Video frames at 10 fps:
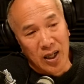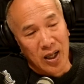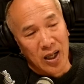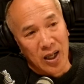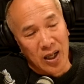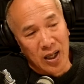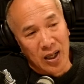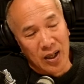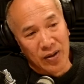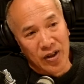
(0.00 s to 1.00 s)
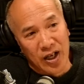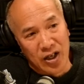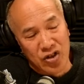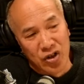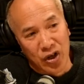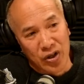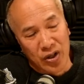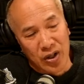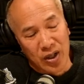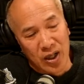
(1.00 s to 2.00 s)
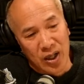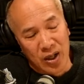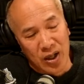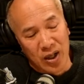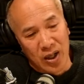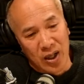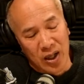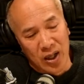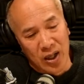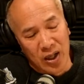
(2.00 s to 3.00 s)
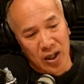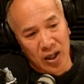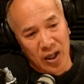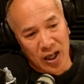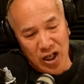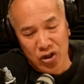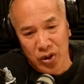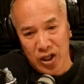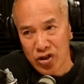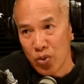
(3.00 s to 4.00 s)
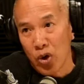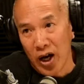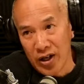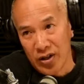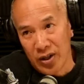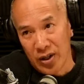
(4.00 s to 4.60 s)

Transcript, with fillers: uh, that it's not a, a luxury, it's a right.